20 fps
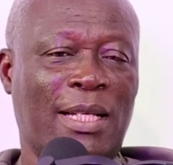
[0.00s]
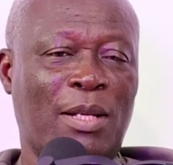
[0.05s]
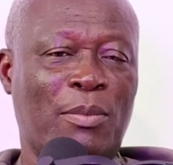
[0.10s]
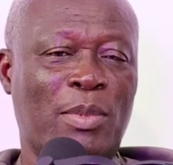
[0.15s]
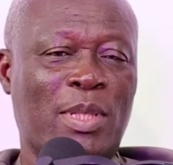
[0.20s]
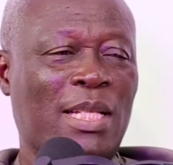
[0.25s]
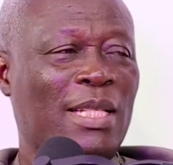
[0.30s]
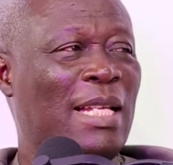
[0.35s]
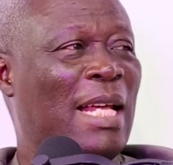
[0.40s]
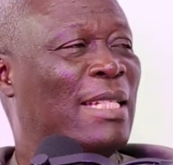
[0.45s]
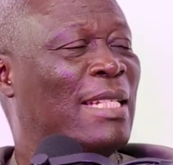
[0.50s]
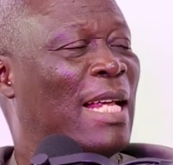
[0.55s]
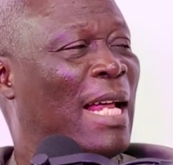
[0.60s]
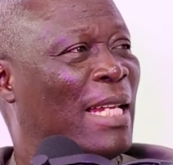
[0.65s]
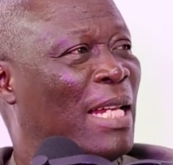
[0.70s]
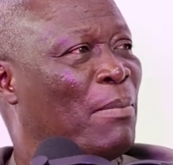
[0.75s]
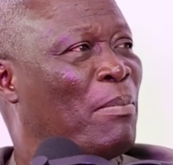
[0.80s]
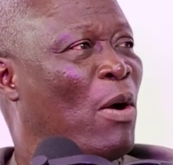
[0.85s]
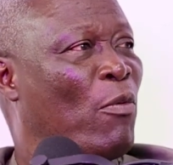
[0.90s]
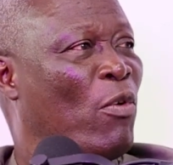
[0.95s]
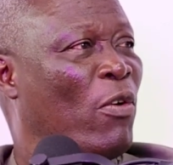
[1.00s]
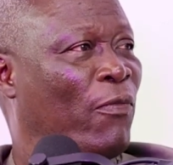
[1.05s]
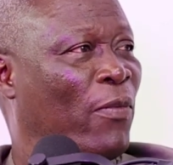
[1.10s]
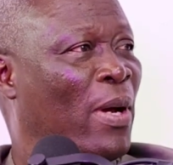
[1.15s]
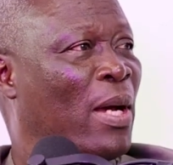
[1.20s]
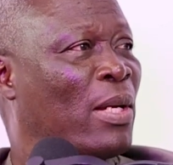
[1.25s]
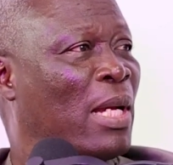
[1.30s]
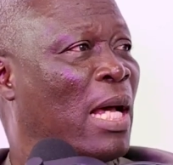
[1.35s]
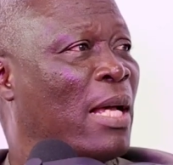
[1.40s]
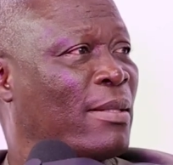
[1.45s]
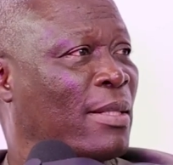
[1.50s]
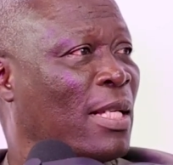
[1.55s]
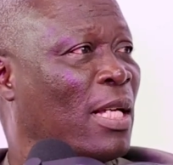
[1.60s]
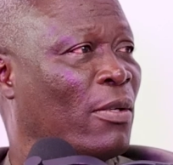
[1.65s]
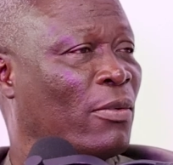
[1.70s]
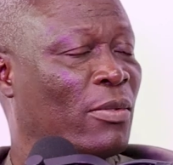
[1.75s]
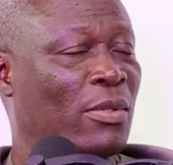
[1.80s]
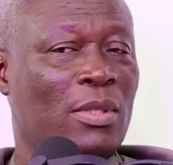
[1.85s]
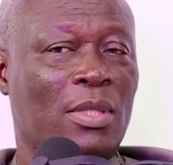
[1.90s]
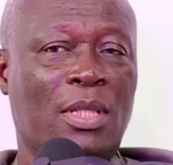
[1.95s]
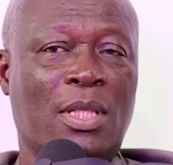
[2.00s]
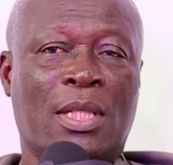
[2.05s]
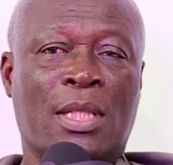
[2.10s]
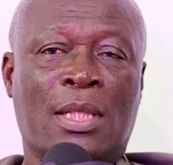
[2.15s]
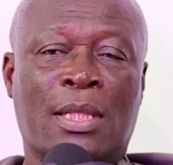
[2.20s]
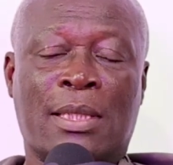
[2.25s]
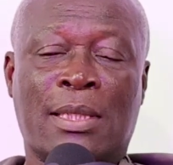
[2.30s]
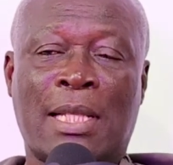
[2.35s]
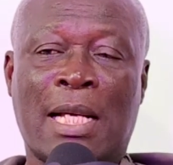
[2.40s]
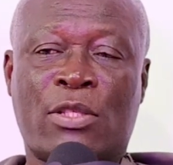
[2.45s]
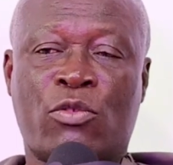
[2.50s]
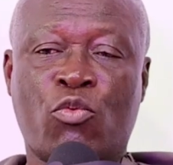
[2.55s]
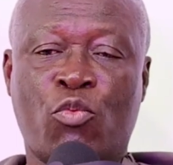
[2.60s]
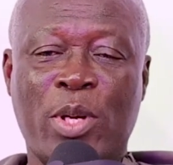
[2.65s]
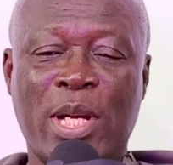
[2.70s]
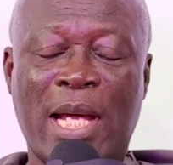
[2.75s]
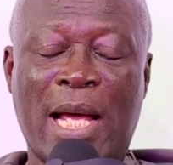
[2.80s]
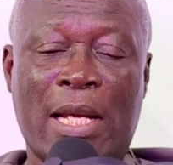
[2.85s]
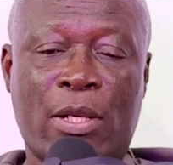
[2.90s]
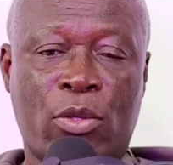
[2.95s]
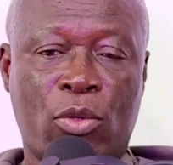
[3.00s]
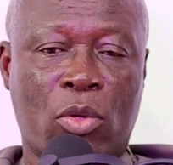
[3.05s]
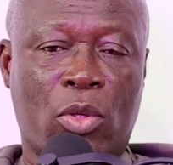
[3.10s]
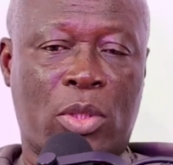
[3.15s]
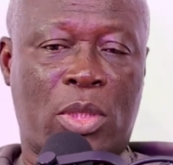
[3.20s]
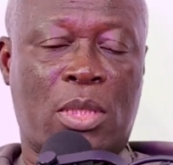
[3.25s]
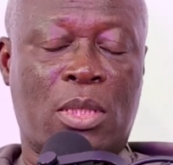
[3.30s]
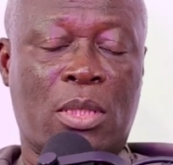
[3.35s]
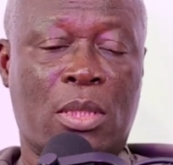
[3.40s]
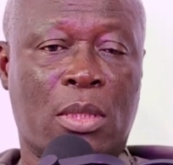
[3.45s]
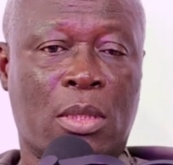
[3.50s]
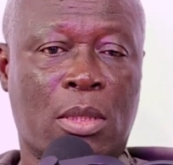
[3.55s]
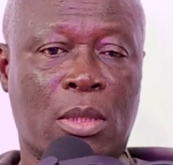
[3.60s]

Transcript: me say the dilemma we found ourselves, that we are not